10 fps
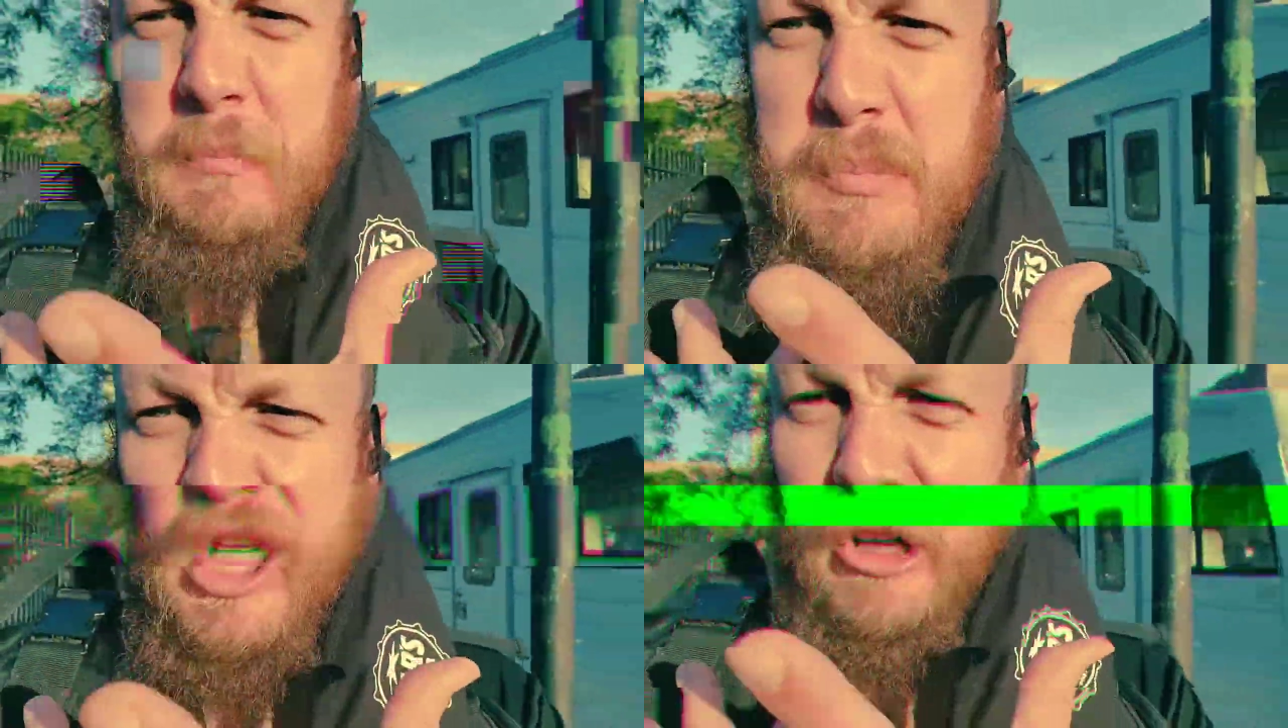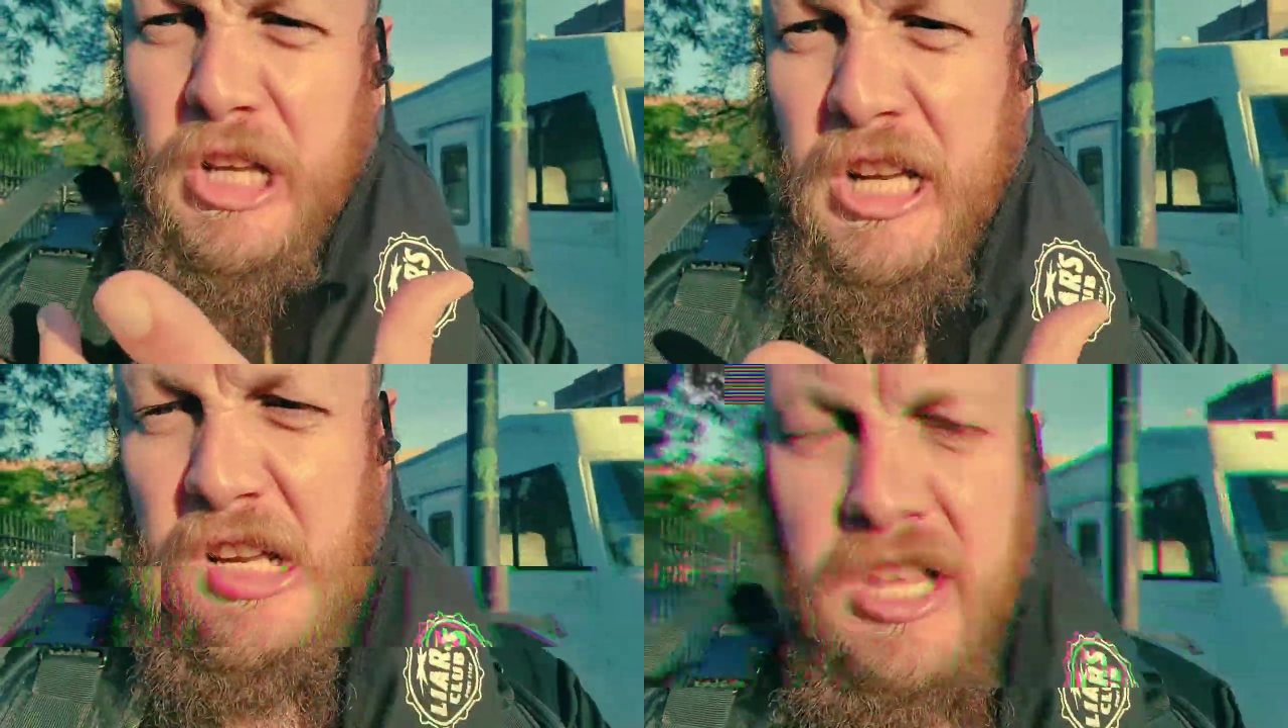
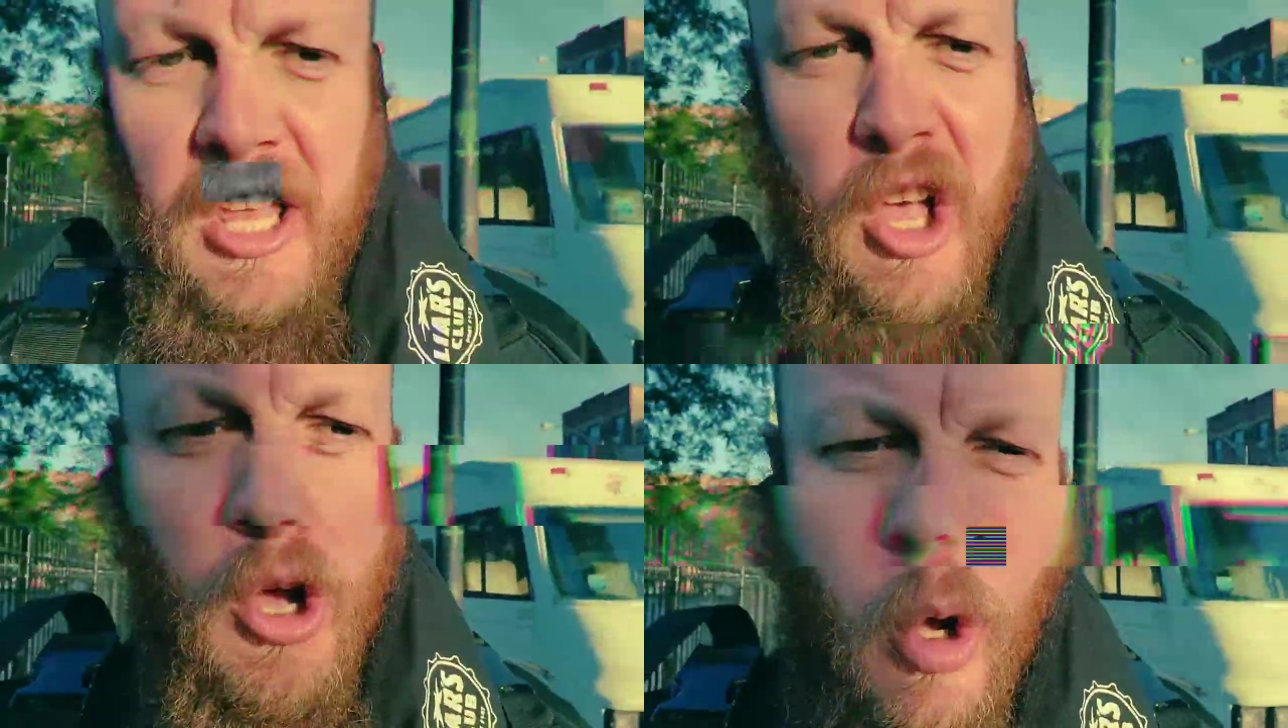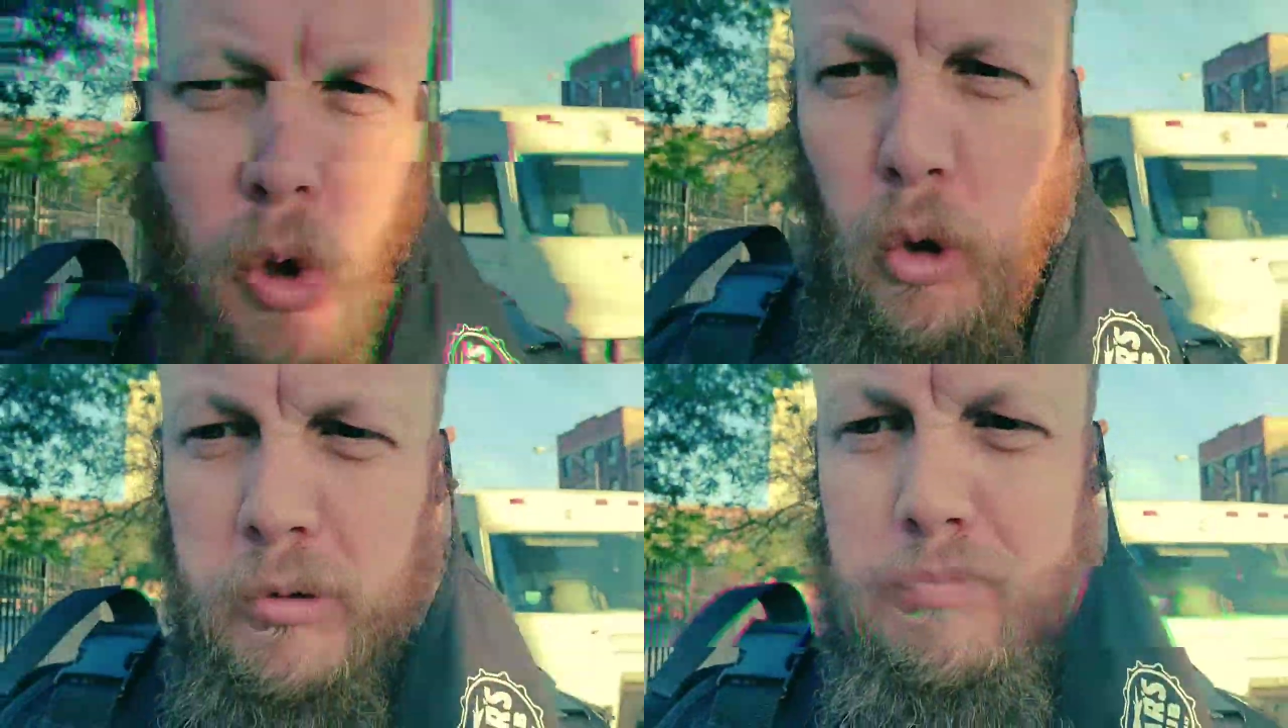bearded,
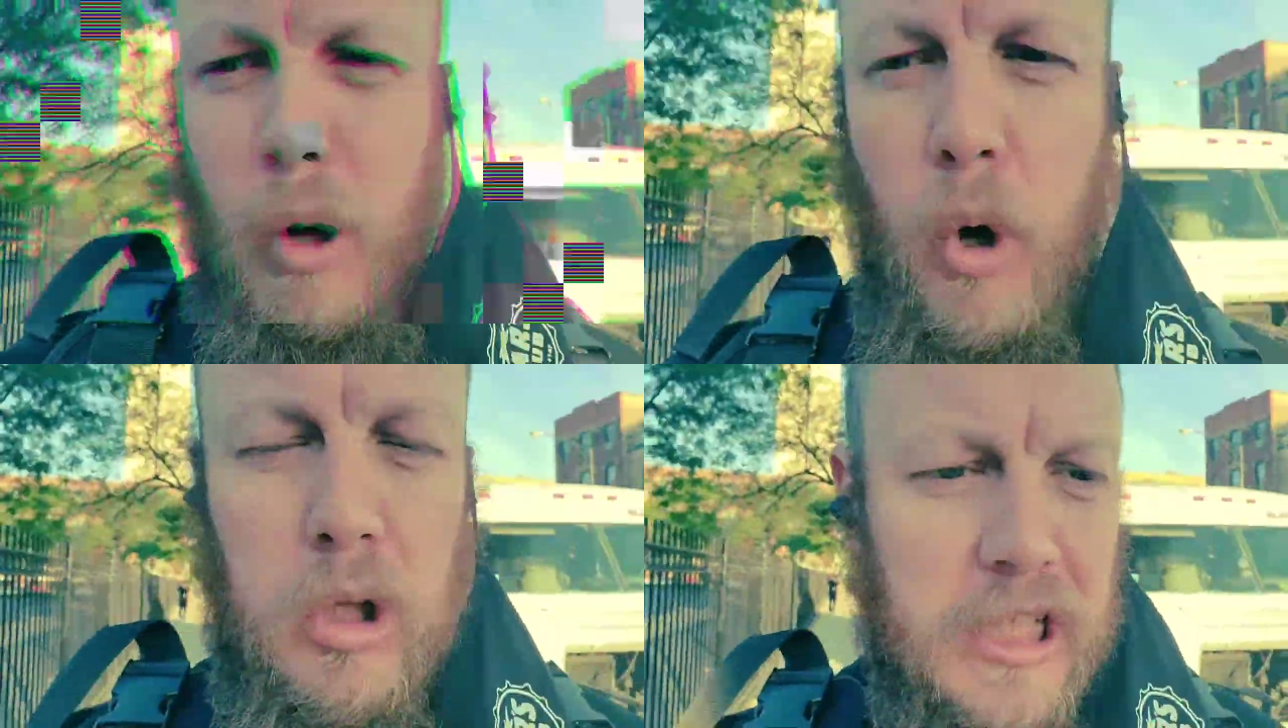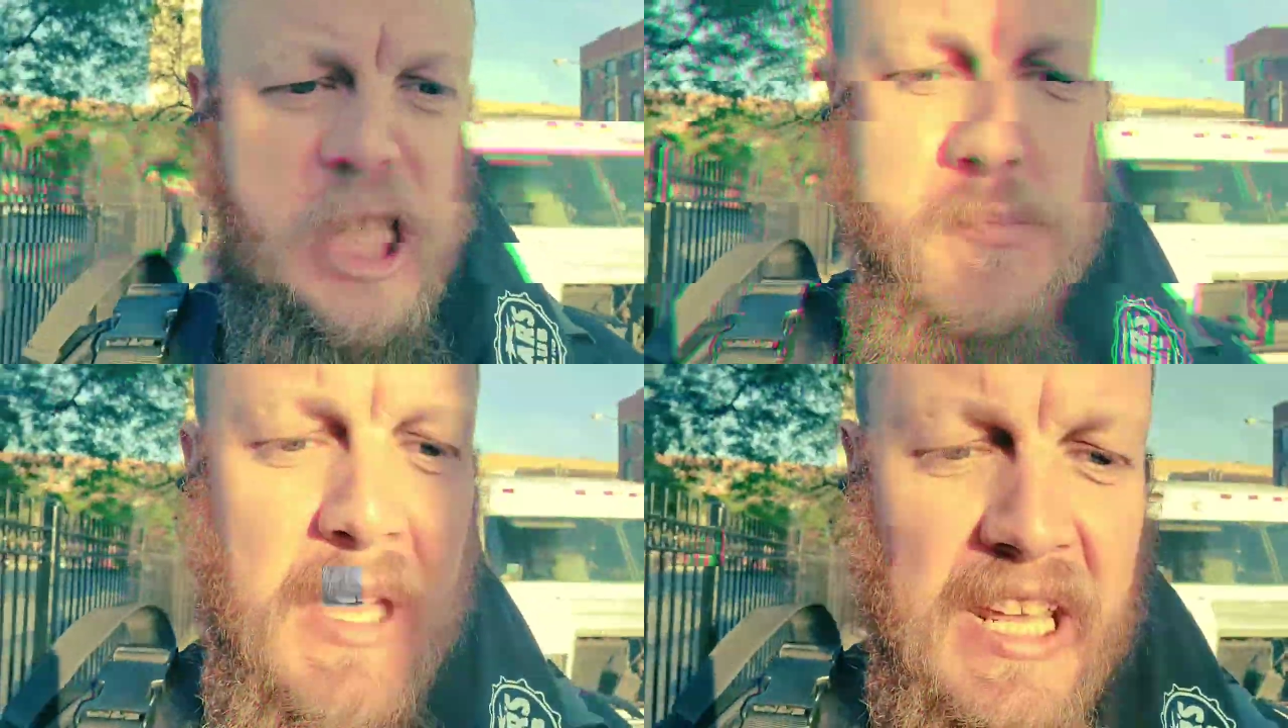old Polish
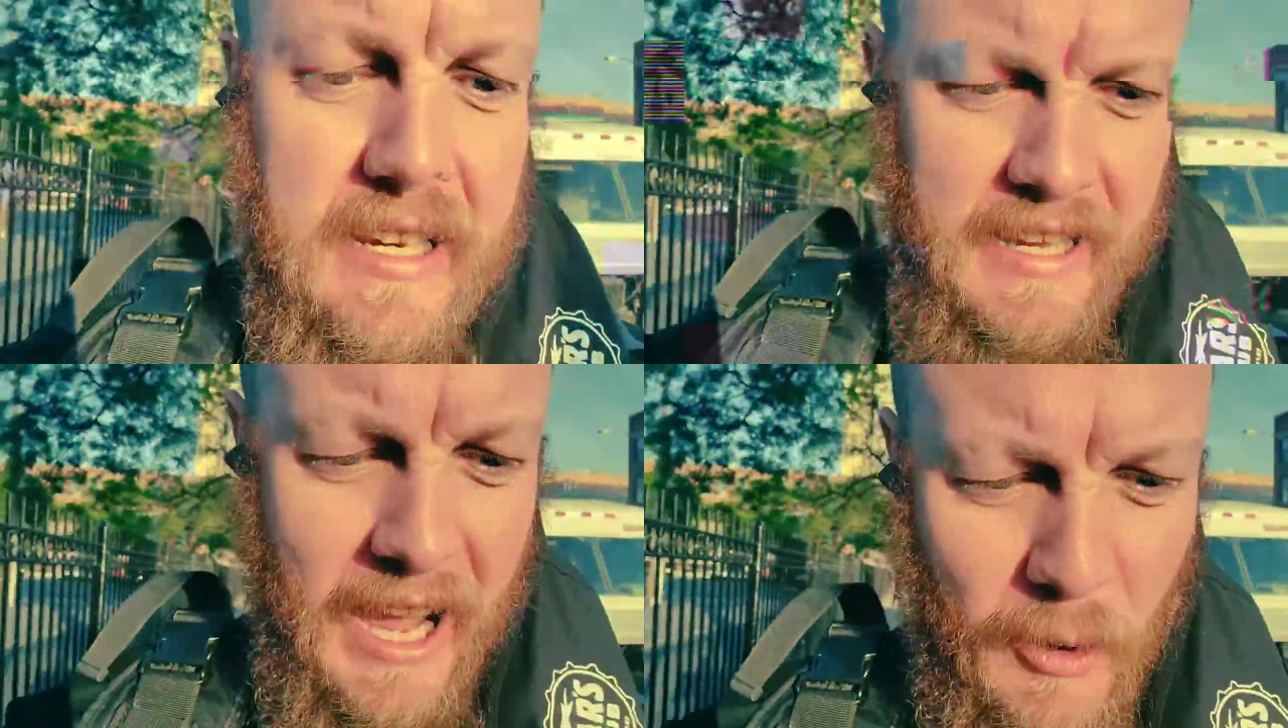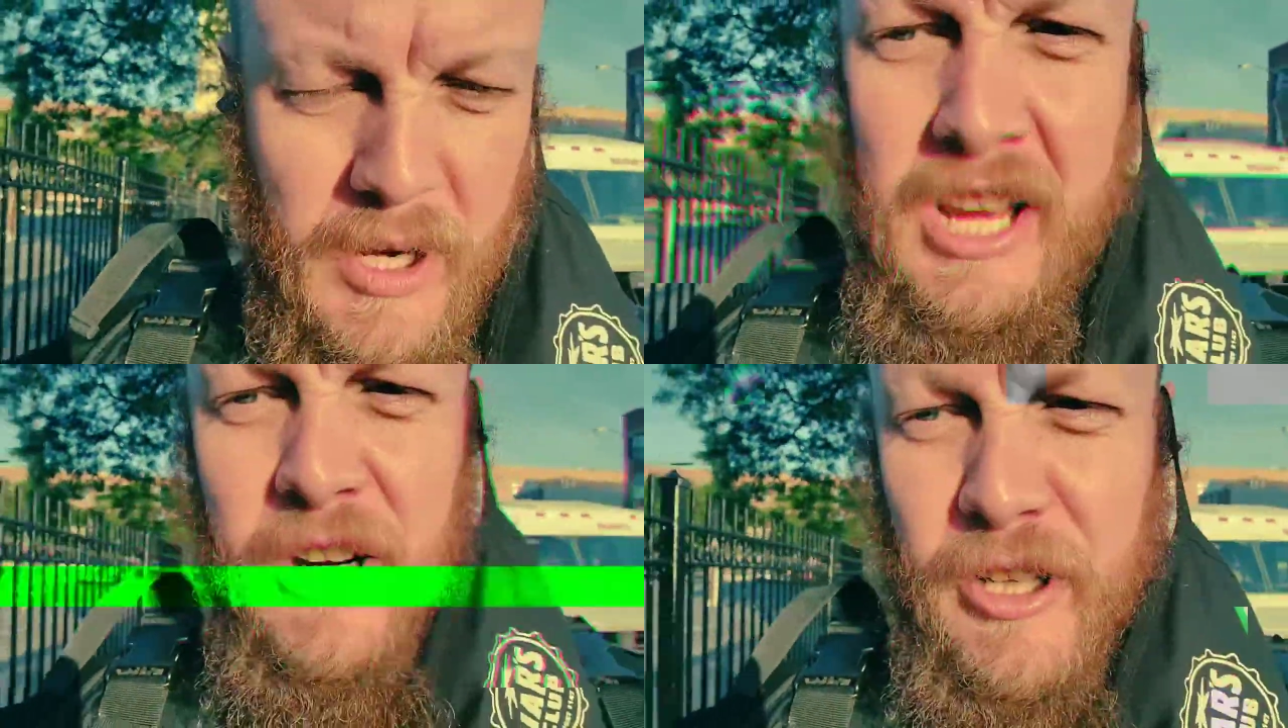men out
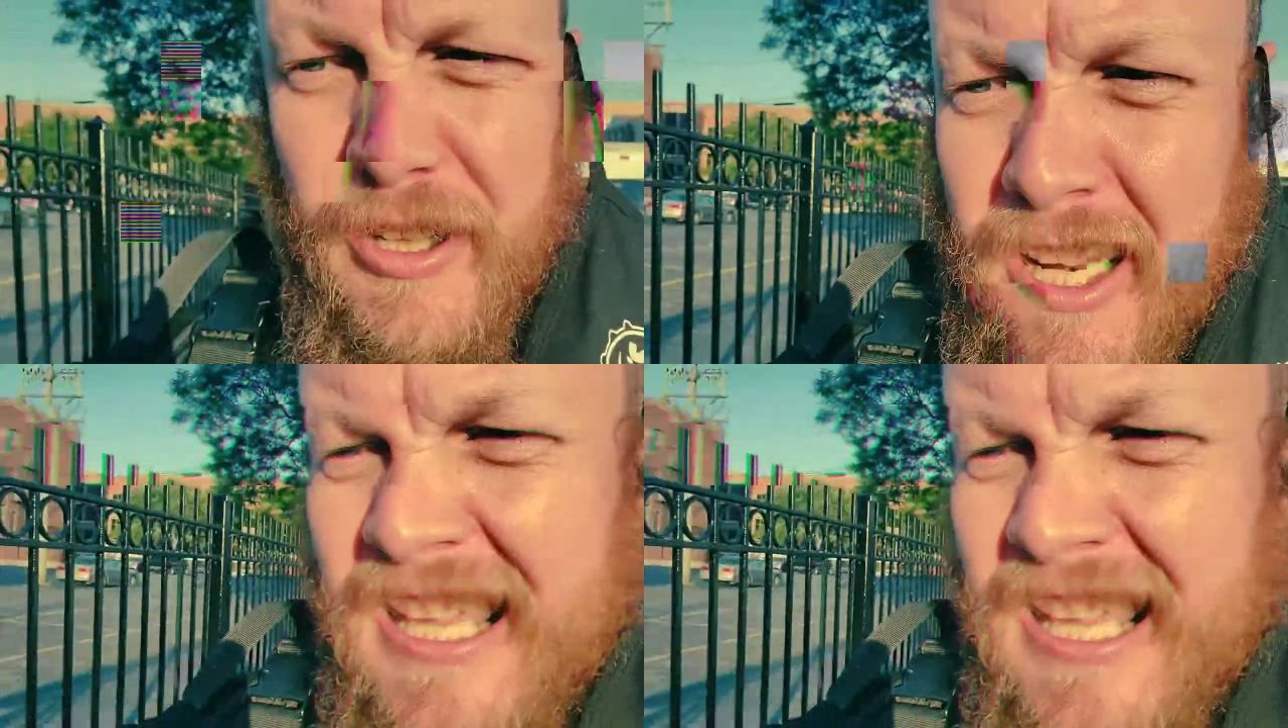here